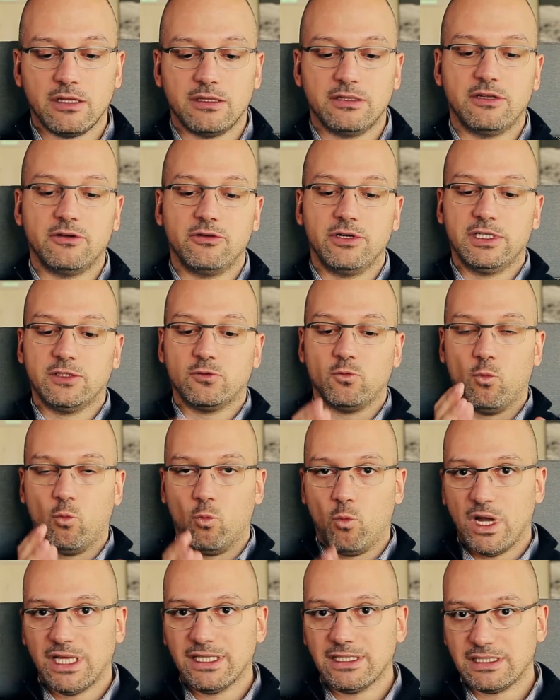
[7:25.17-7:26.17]
there is
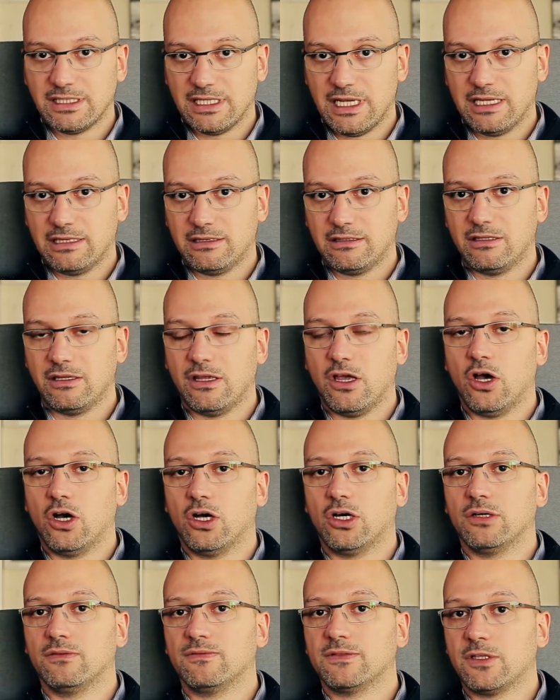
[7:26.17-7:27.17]
one set
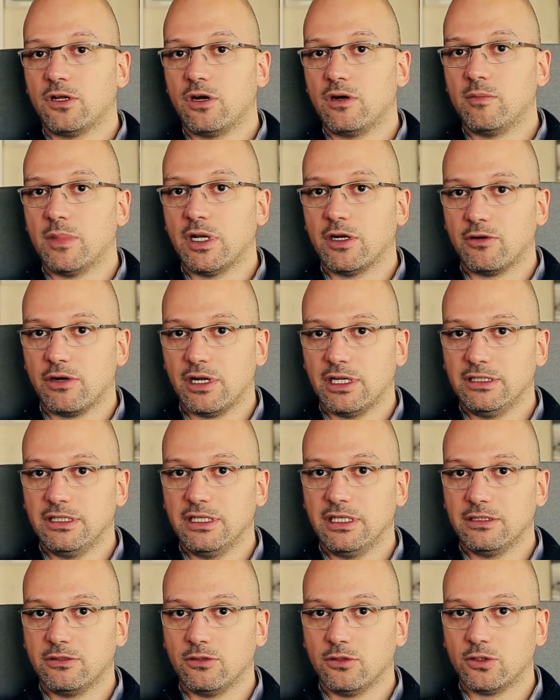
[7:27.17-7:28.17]
of thermal
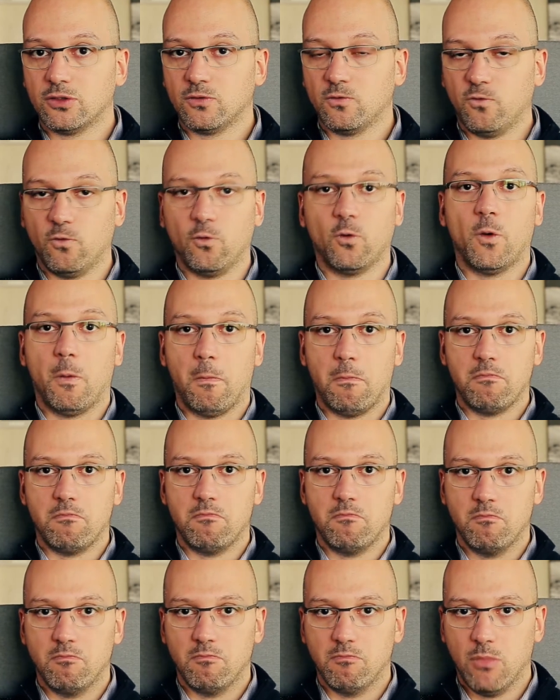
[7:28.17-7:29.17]
radiators for
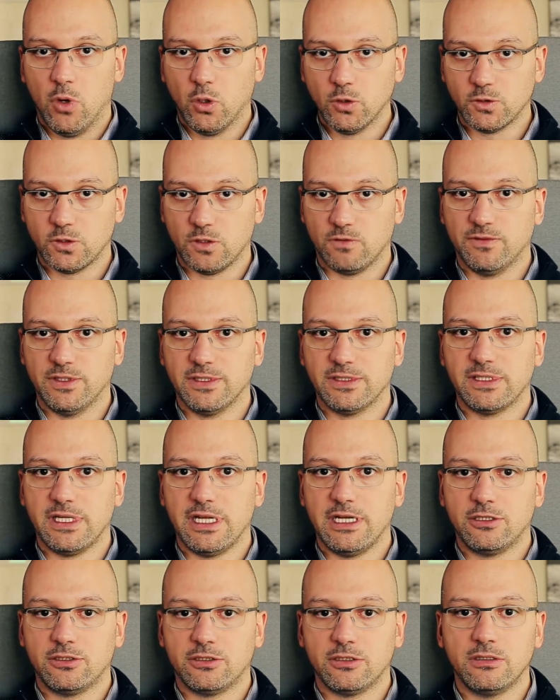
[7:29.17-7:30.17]
most of the
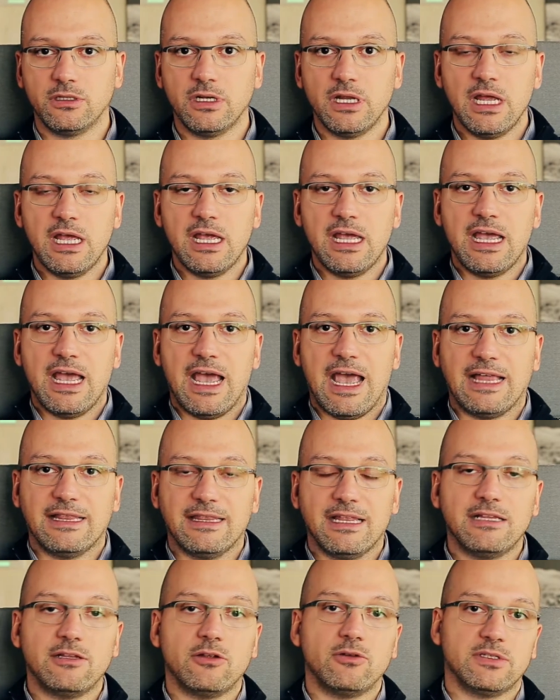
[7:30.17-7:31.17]
station, and
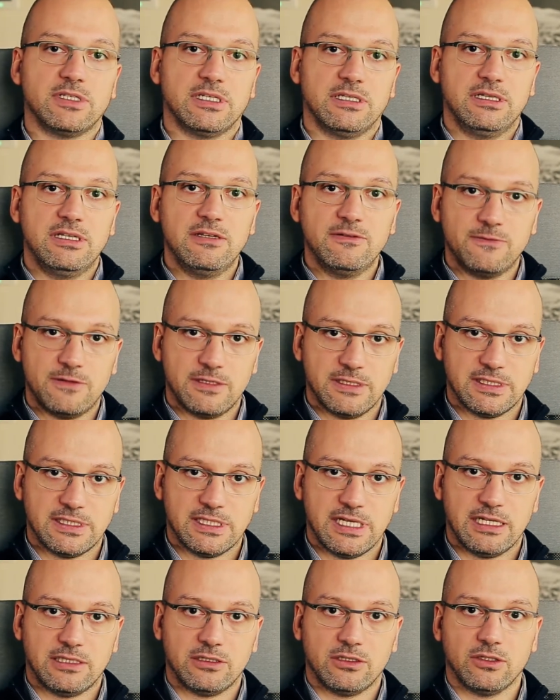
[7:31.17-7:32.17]
then there is a different
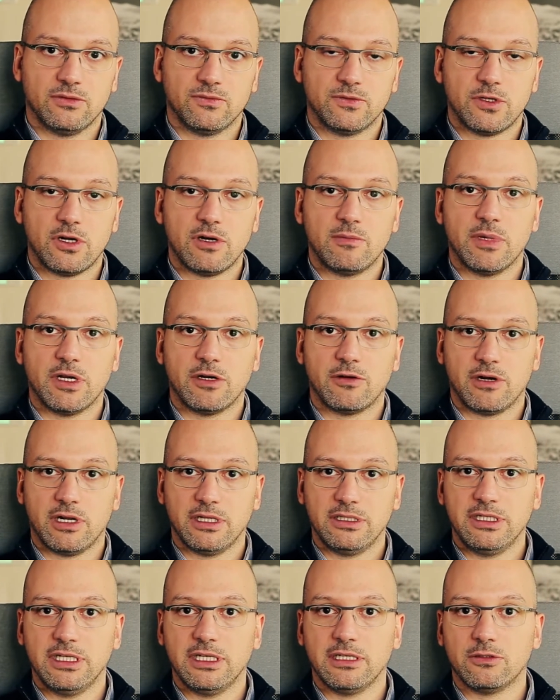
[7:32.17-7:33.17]
set of thermal
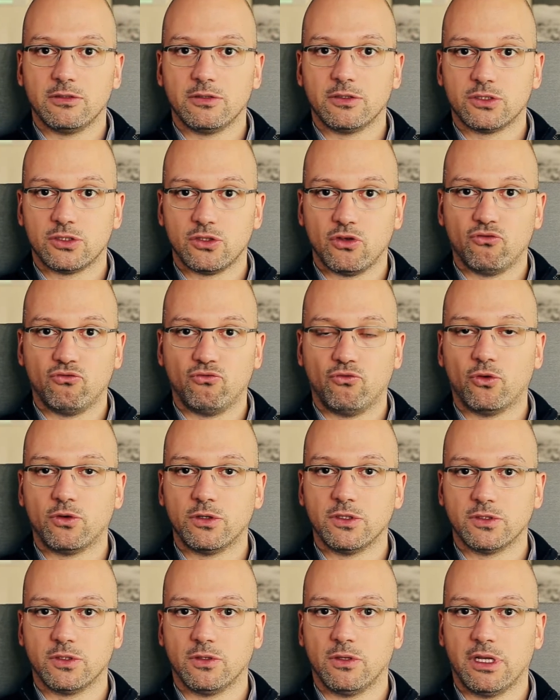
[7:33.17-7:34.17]
radiators for
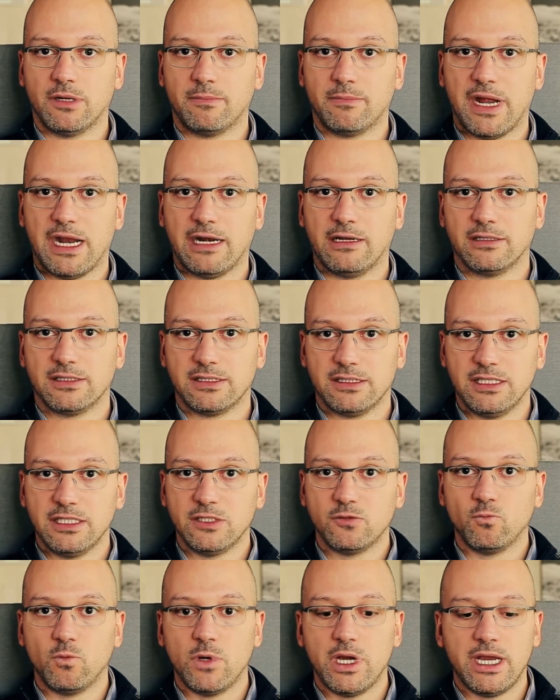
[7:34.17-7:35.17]
the solar panels.
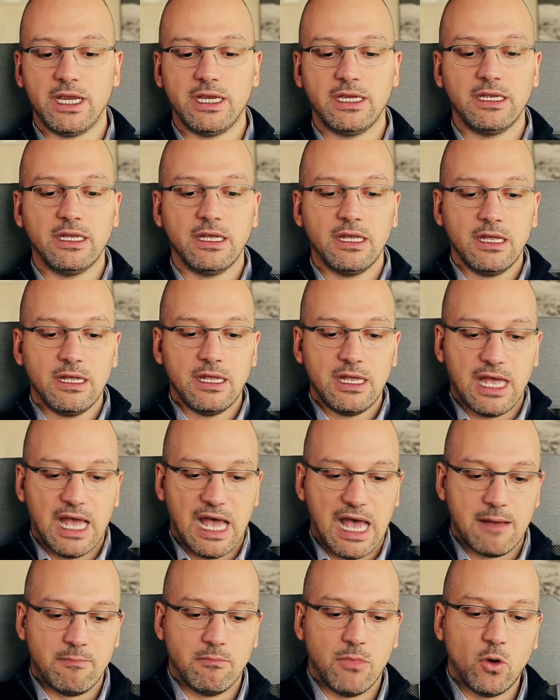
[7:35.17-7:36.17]
This way,
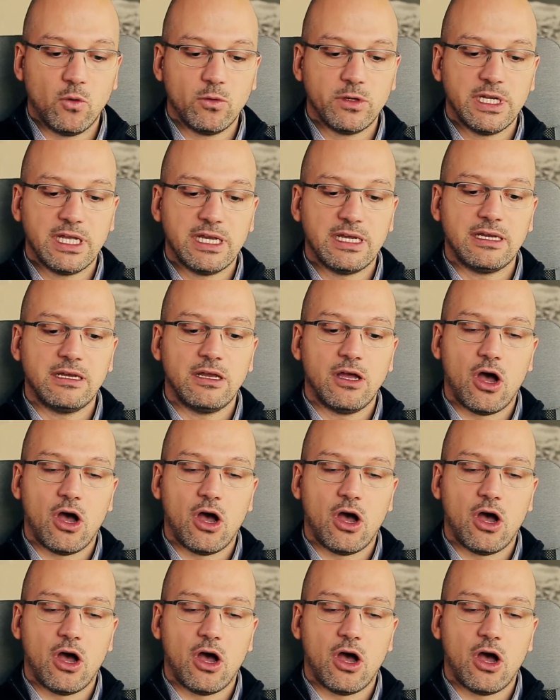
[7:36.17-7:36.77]
ammonia